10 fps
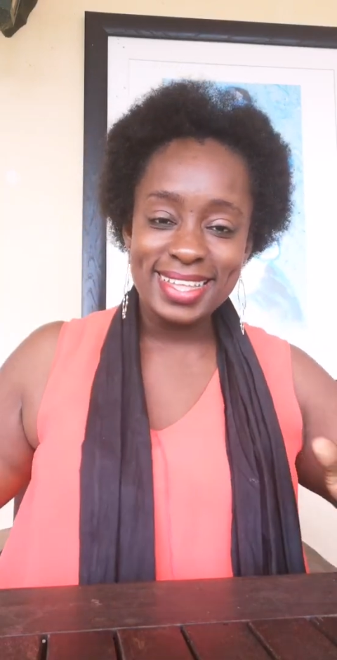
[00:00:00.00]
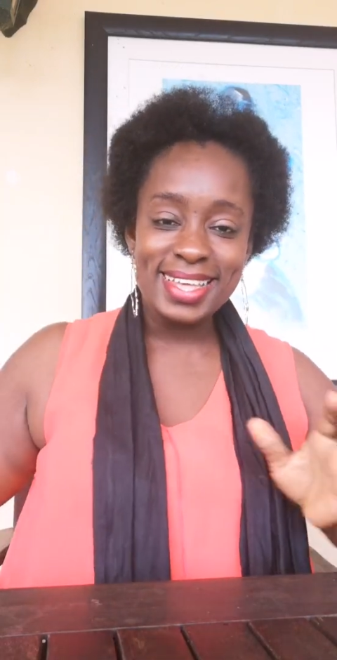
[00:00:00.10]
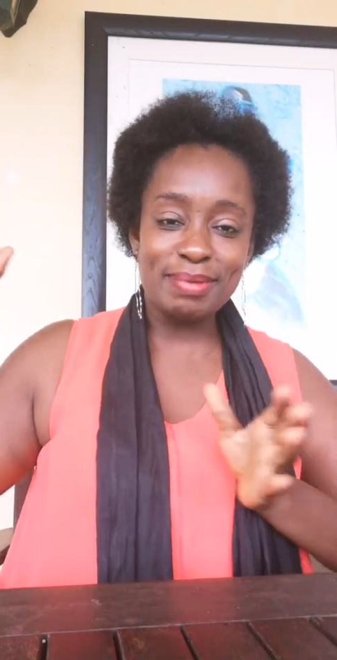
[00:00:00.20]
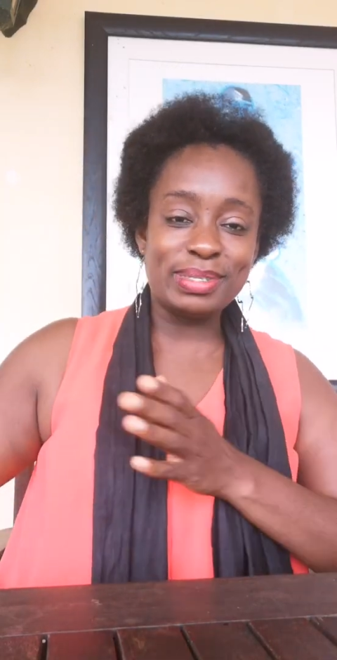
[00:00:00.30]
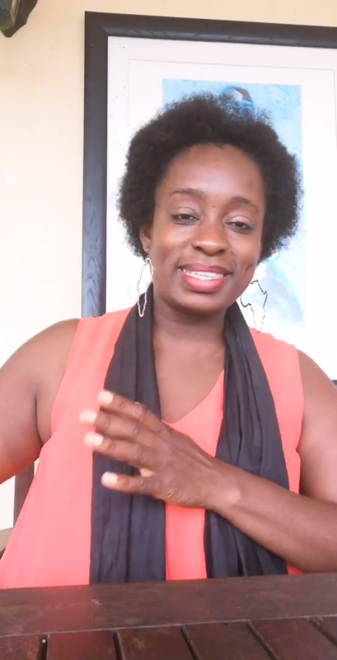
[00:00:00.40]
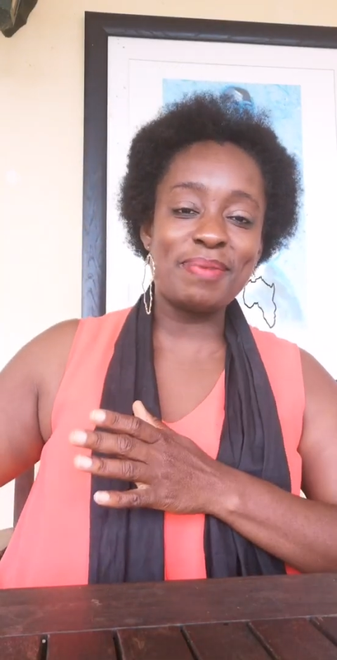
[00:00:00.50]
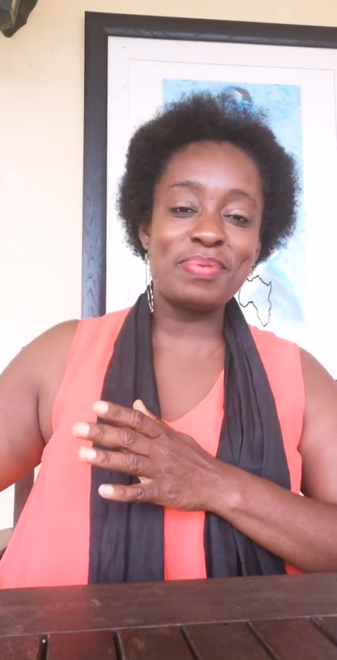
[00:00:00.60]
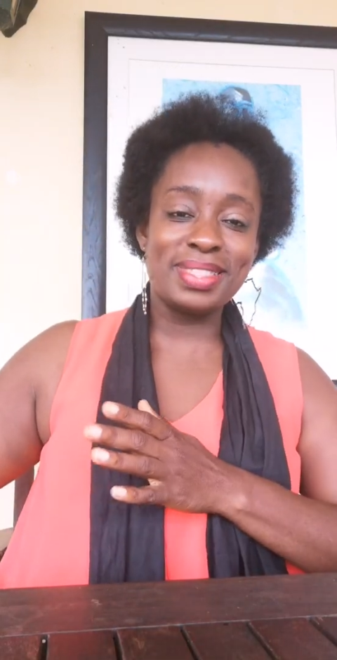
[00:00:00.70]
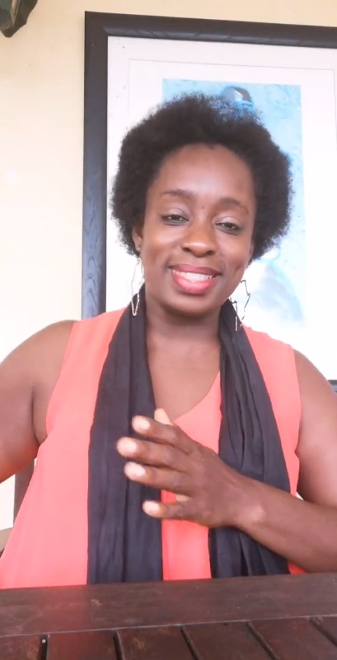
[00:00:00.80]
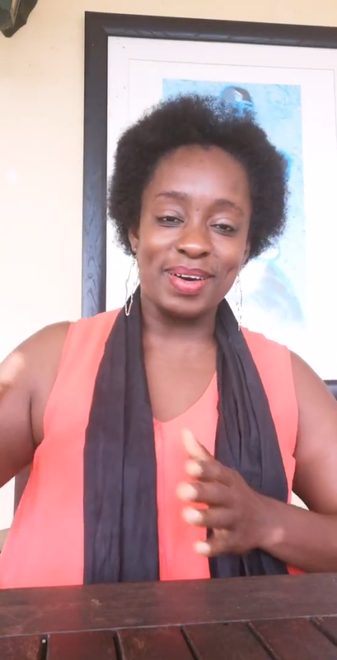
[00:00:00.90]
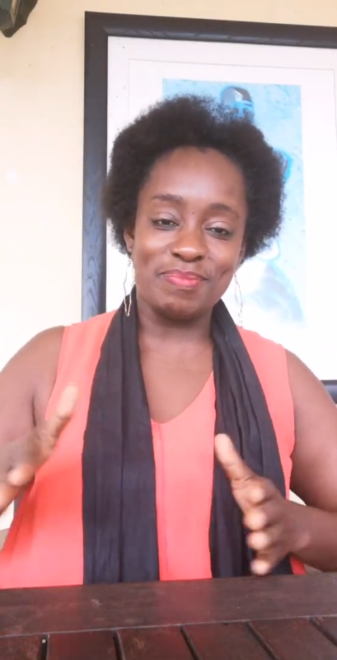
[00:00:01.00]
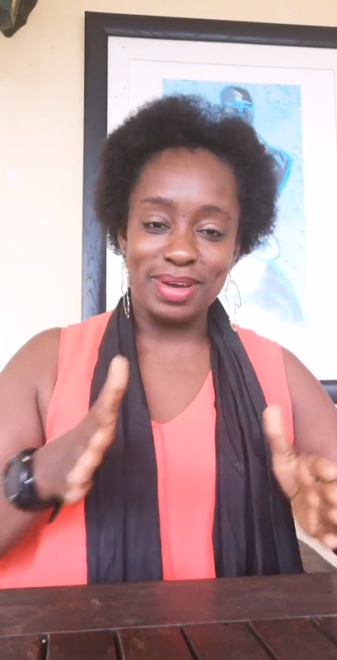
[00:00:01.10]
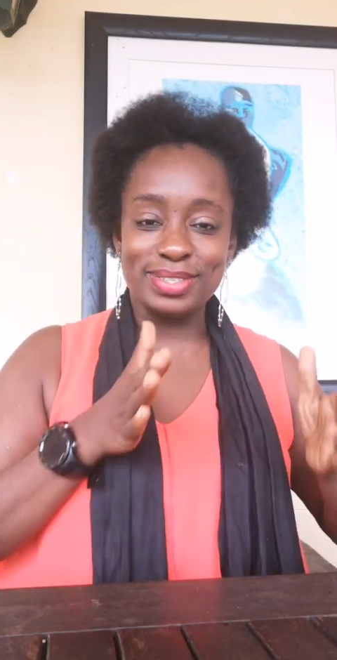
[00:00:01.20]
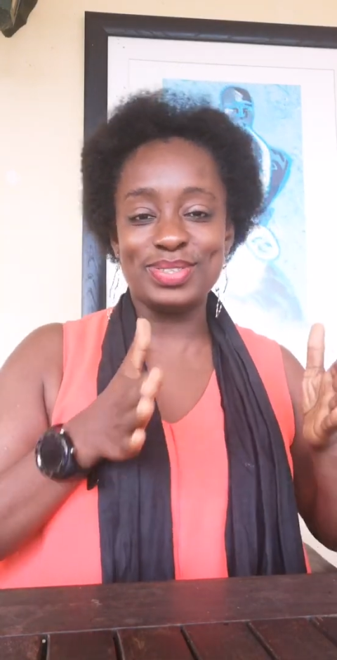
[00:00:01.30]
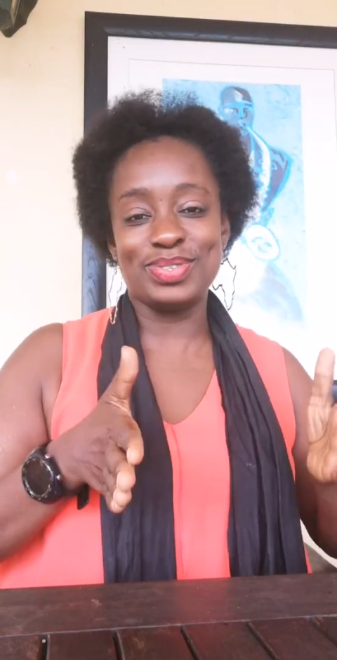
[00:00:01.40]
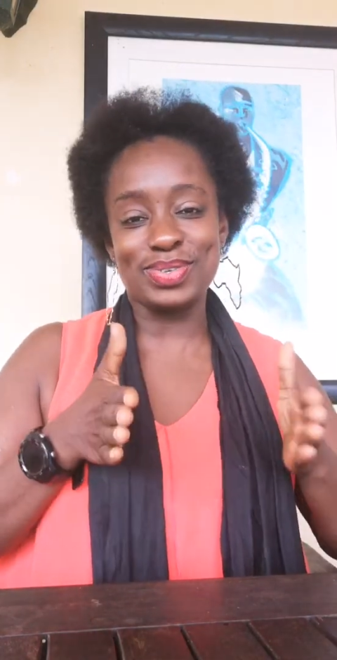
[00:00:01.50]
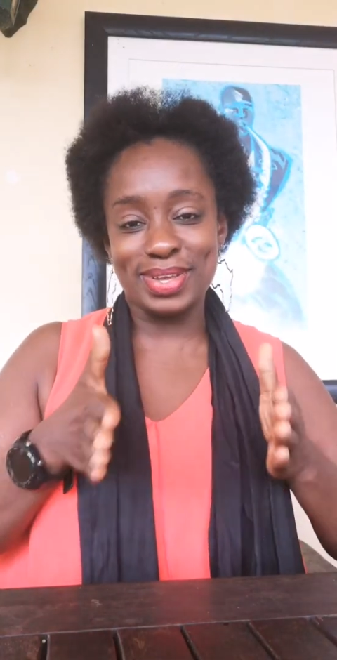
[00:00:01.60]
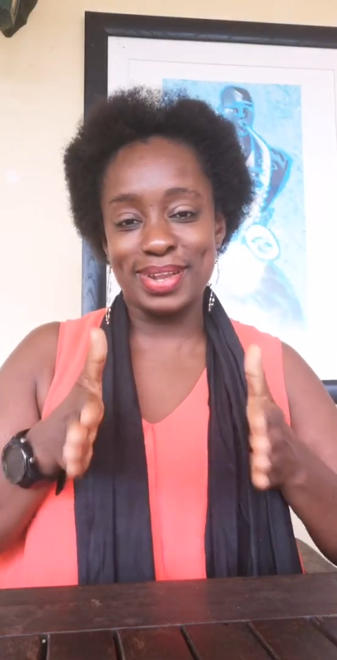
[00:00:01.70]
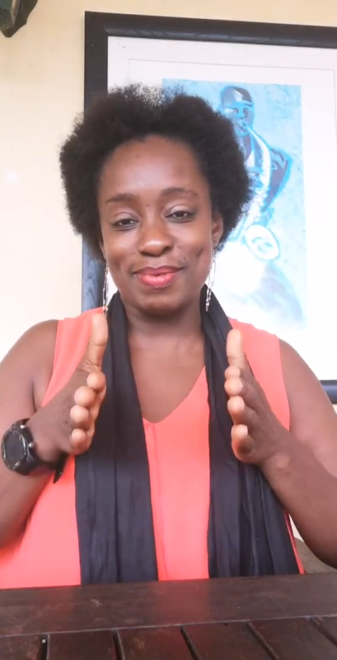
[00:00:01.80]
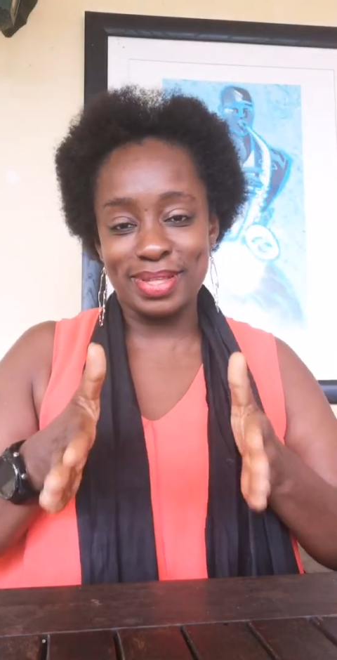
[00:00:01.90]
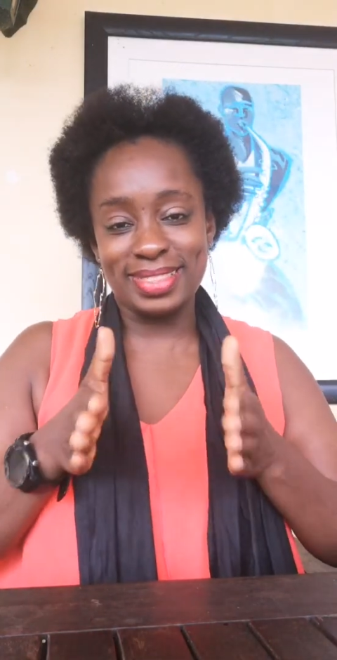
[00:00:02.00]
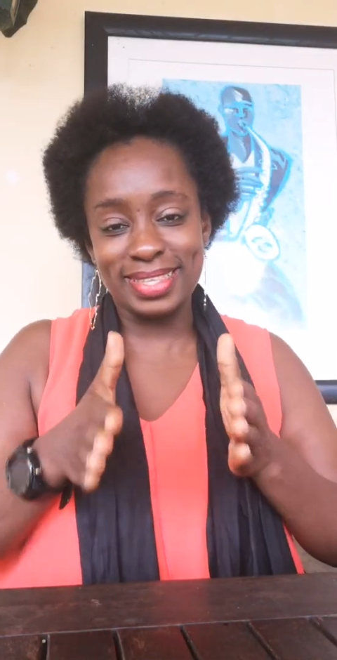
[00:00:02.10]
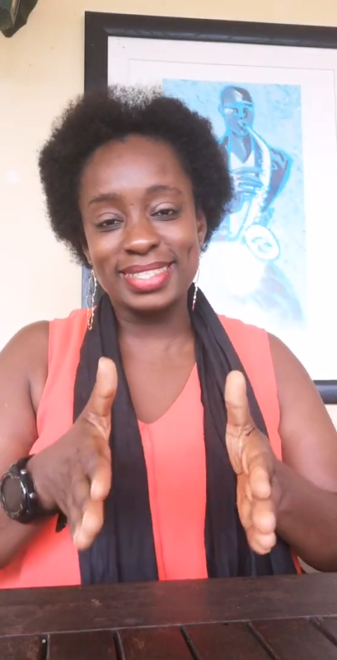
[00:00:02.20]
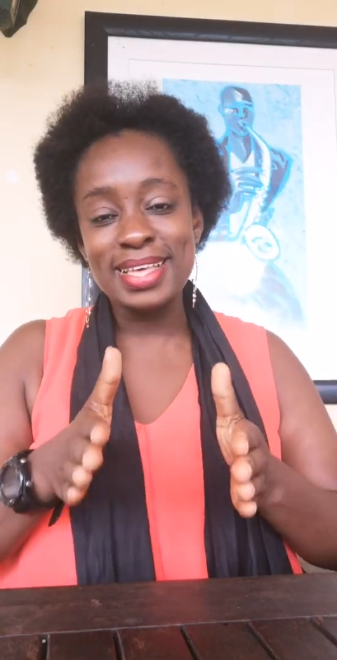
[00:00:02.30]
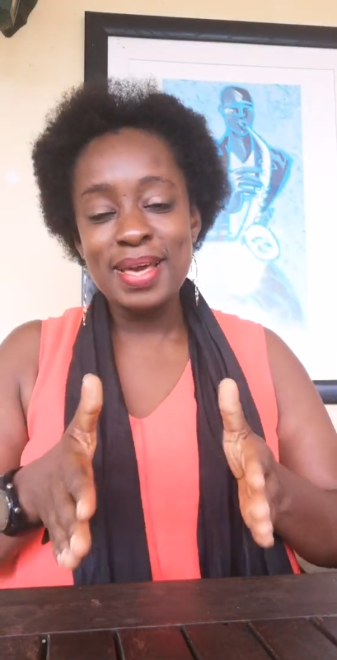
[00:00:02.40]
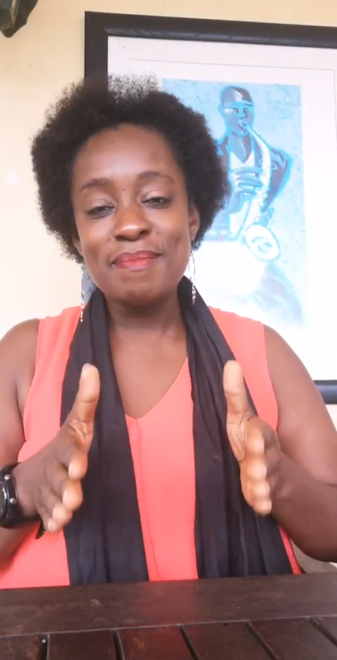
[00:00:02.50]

I'm skipping that part to talking about this